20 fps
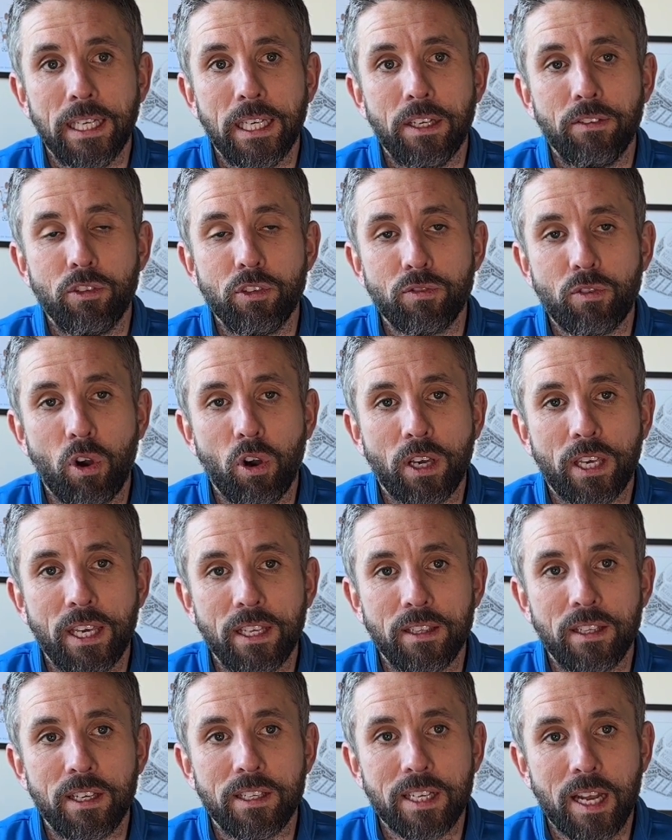If you've got a
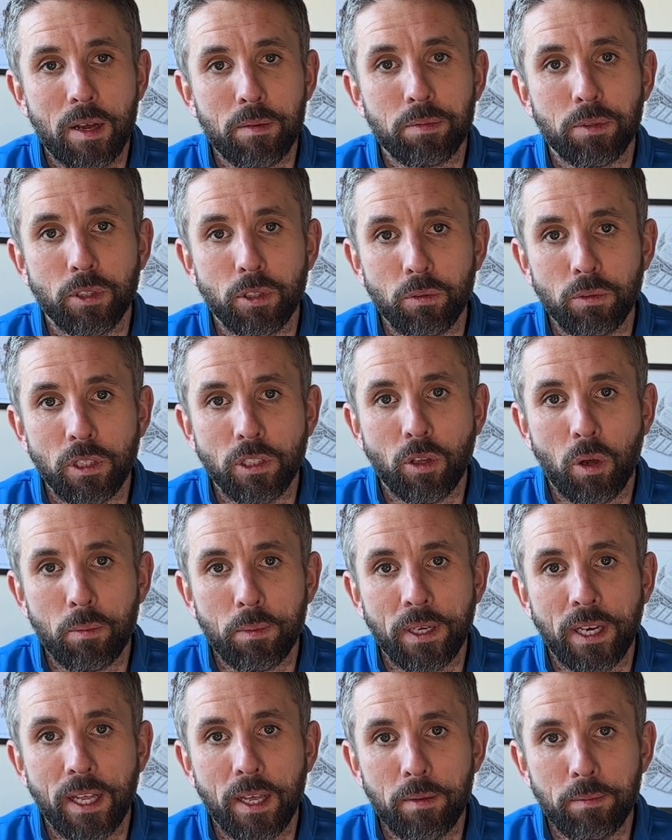kid that is absolutely
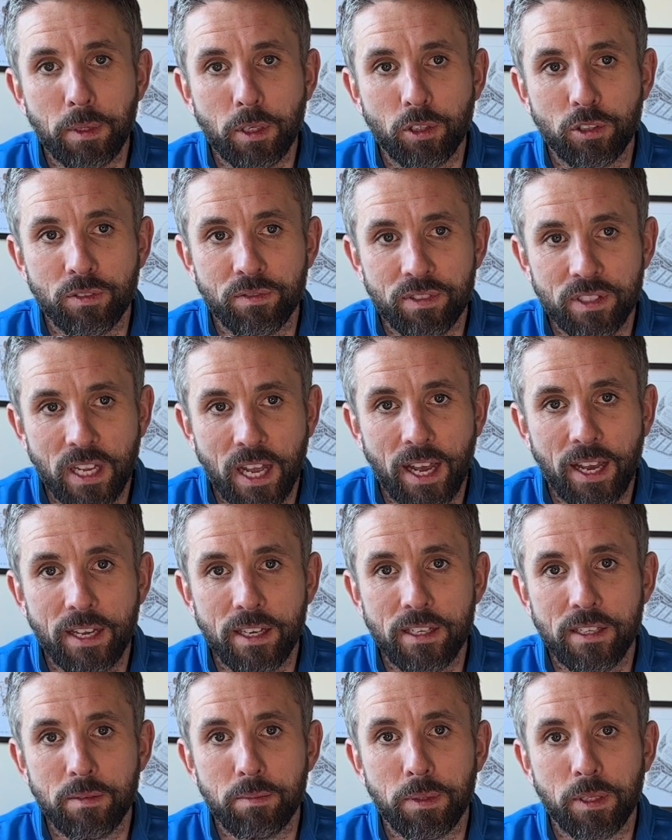dominating because of
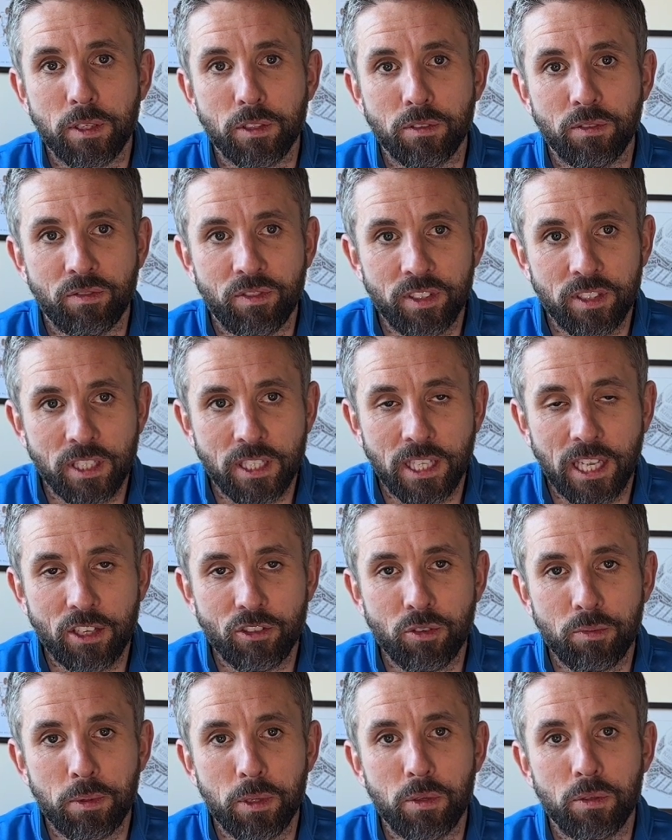size, because of physical
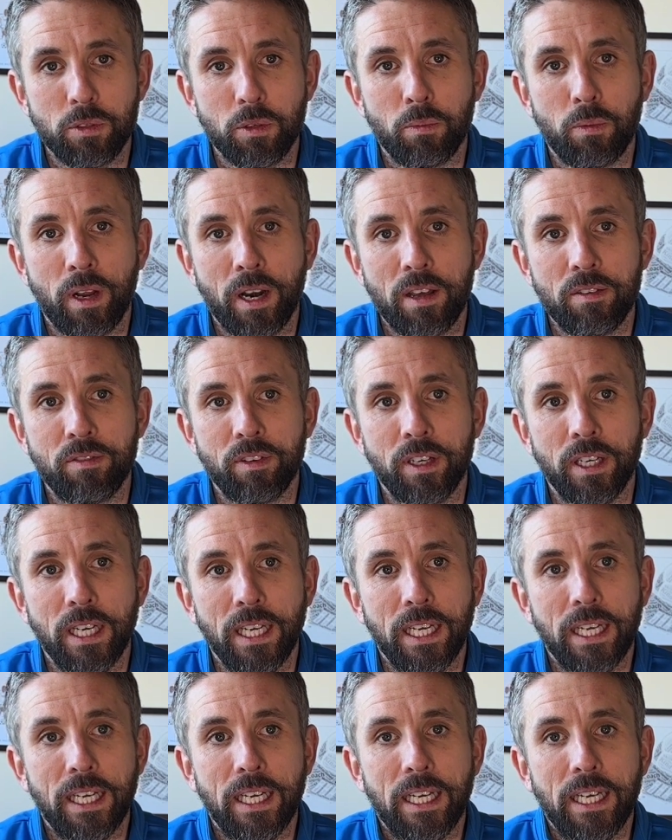attributes and whatever,
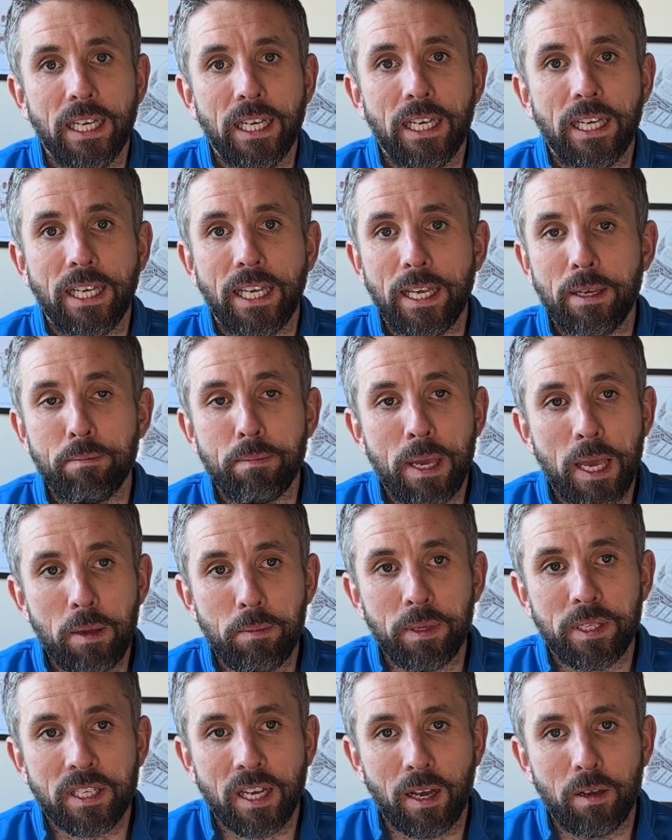it may
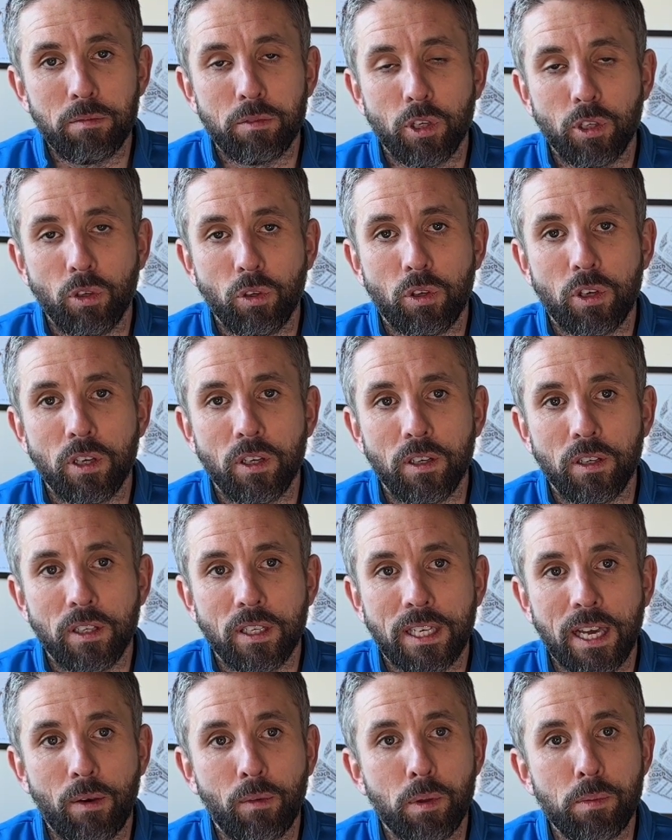be time to look at,
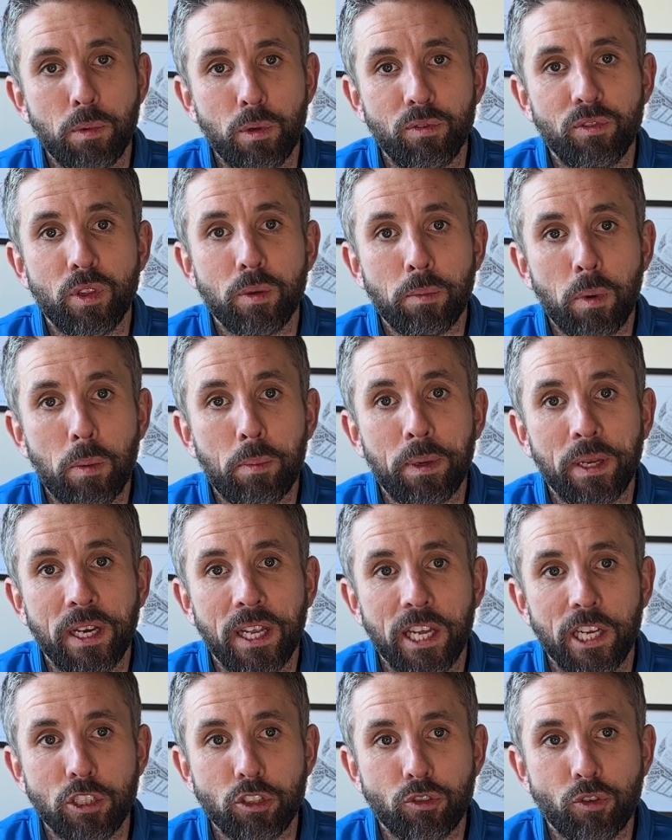can we move them up an
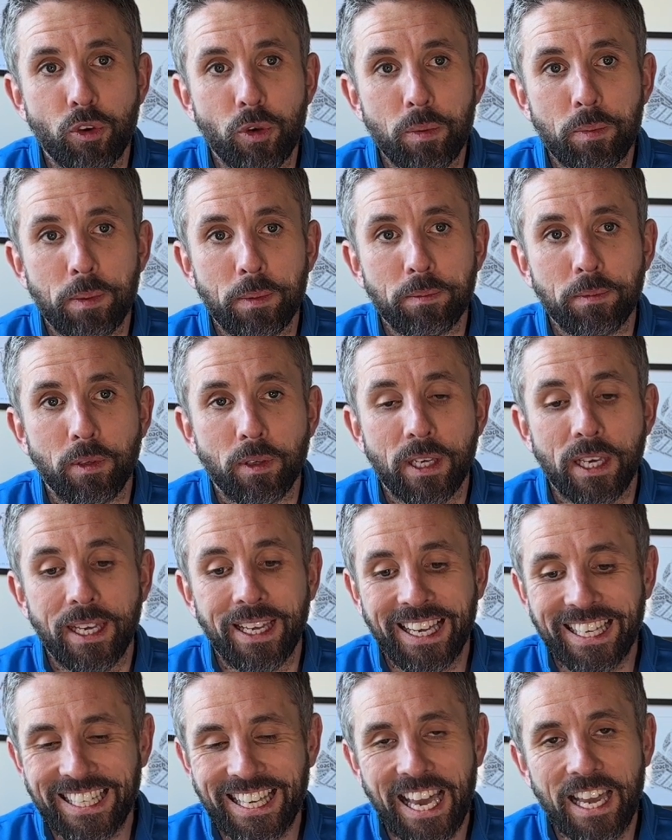age group? Okay,
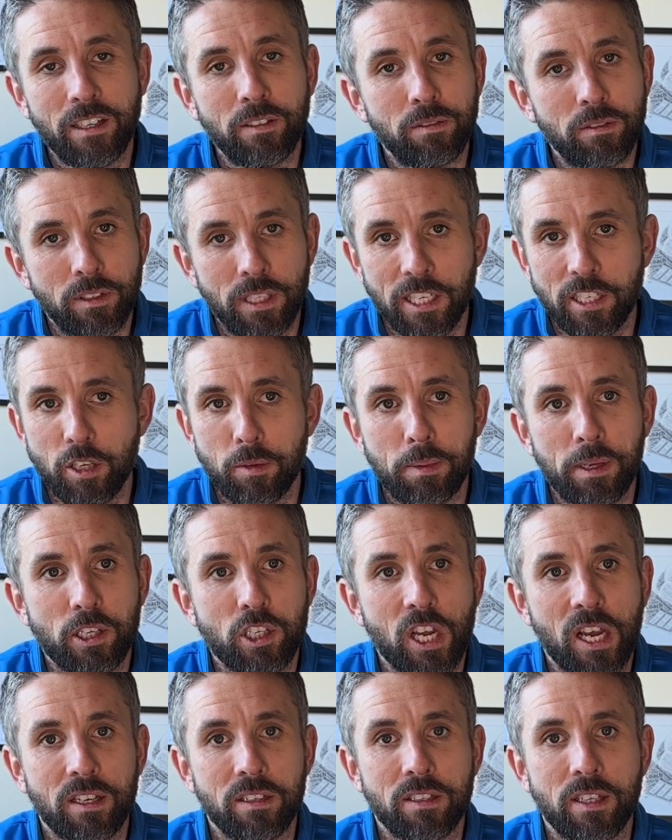again, needs to be a
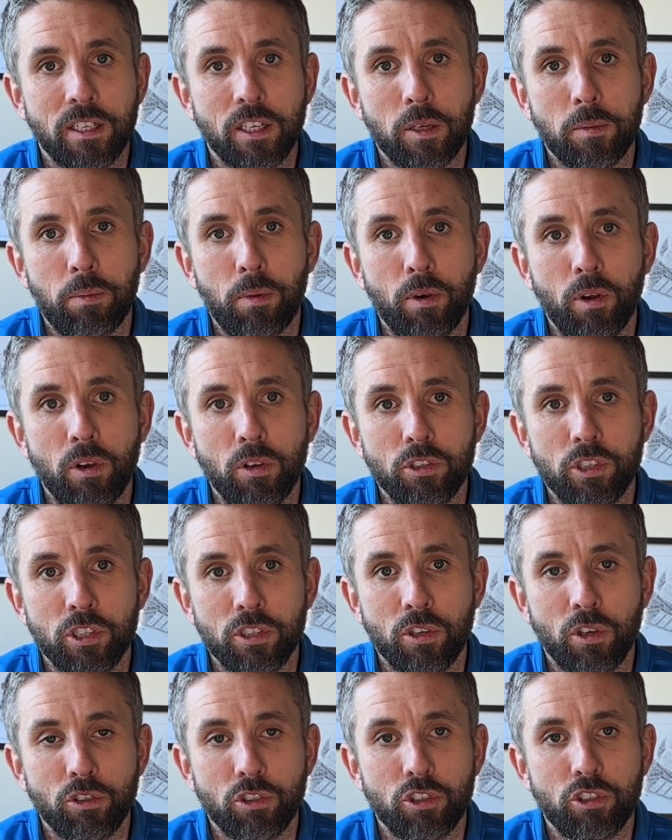child-centred approach. It's
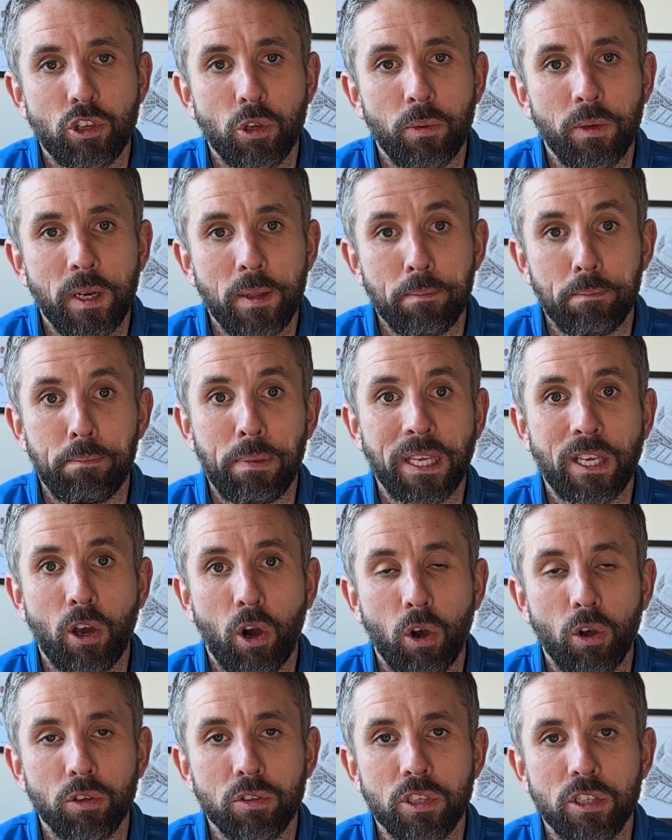not just doing it
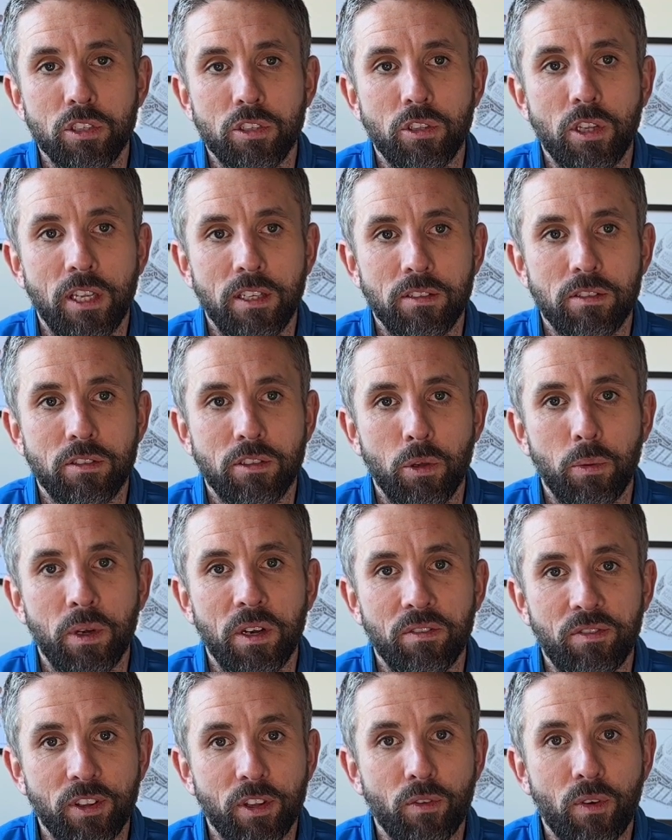because, it's doing
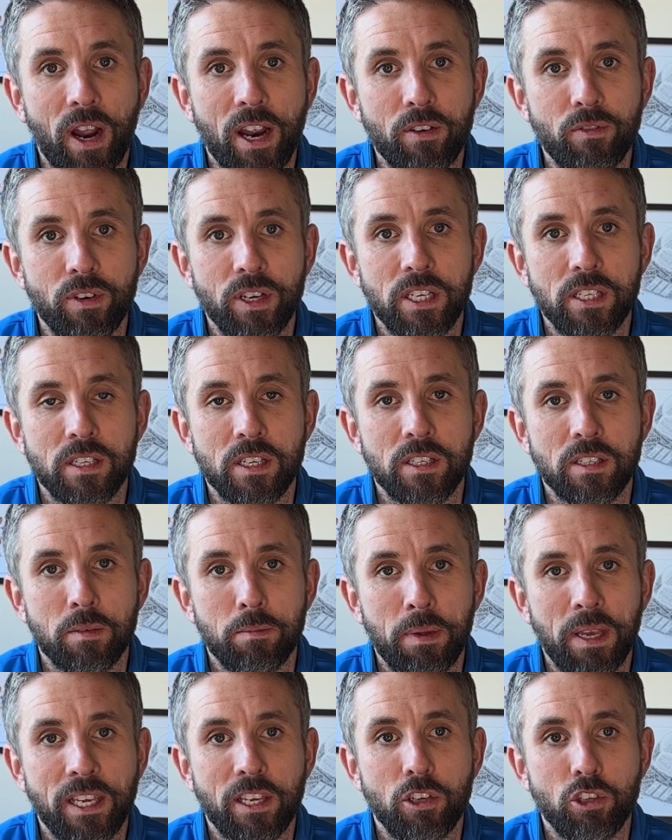it for the right reasons and
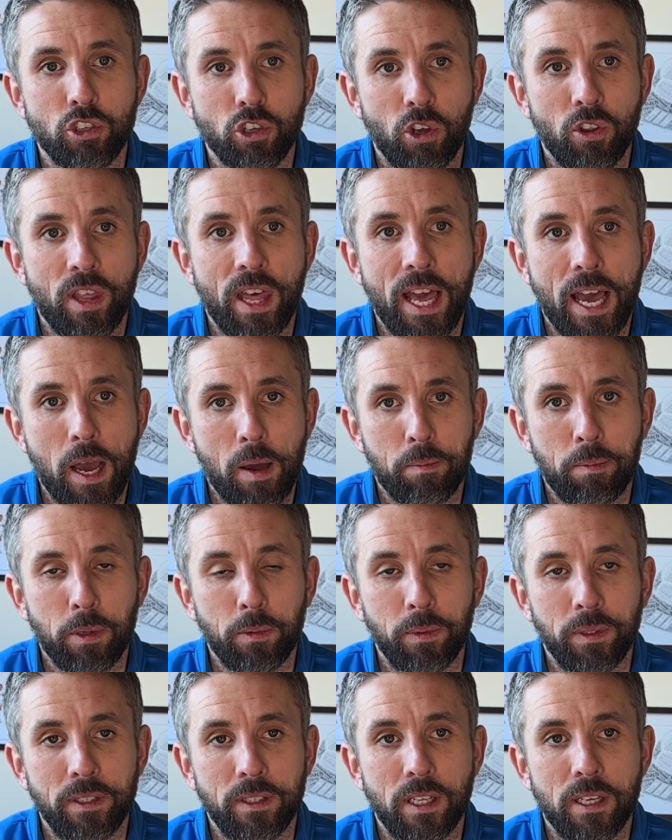making sure they're happy
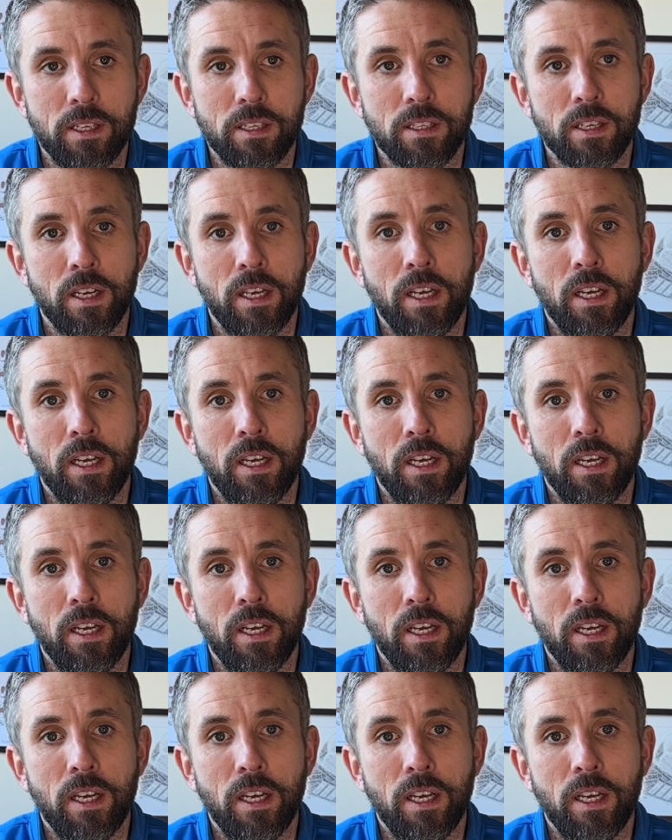with this.